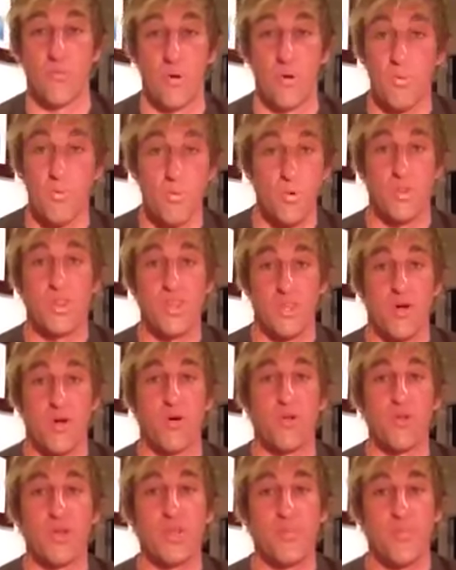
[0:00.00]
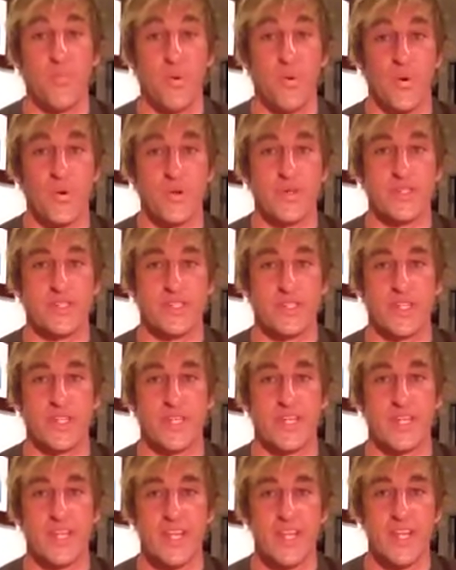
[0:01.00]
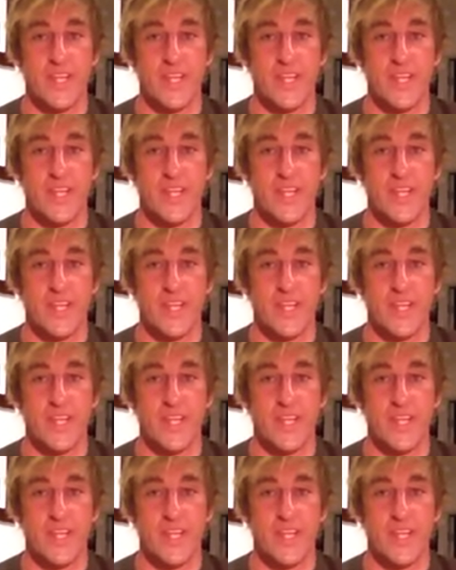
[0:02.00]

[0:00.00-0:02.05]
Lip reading: but we're the only person